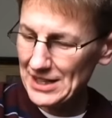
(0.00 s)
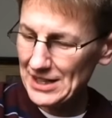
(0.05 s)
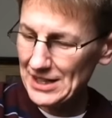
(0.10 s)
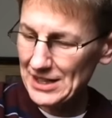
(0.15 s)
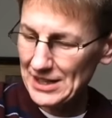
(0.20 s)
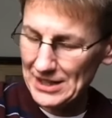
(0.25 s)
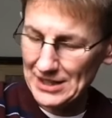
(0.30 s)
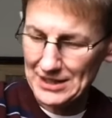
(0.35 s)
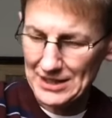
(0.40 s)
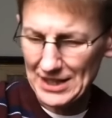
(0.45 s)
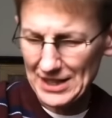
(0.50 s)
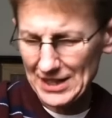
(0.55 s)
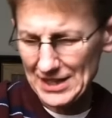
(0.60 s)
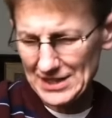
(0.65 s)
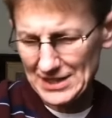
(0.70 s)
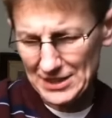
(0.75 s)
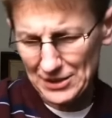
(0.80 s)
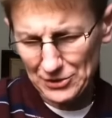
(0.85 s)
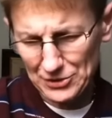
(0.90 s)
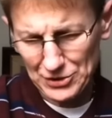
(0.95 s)
And
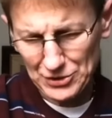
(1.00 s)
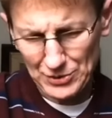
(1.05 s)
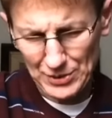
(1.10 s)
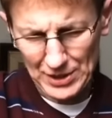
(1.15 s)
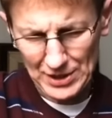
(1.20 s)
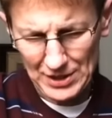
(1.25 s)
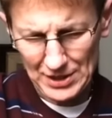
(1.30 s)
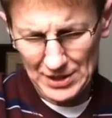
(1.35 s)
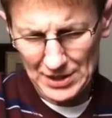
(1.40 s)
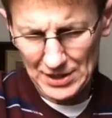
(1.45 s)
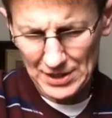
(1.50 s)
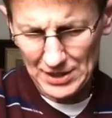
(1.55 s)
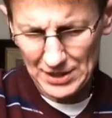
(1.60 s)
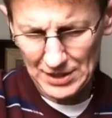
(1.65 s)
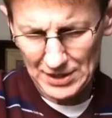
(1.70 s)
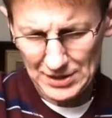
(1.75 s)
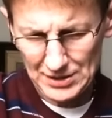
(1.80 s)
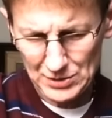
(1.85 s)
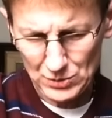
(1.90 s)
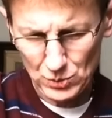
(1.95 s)
it's illustrated
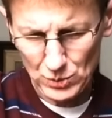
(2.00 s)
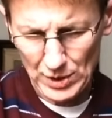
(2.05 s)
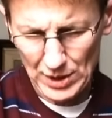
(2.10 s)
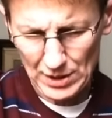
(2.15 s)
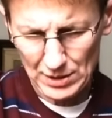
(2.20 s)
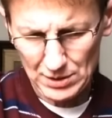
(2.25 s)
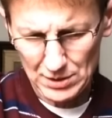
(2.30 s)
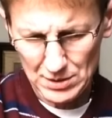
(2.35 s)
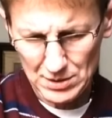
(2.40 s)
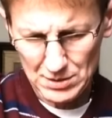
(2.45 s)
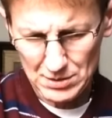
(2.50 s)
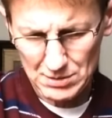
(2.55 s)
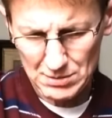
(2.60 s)
as well.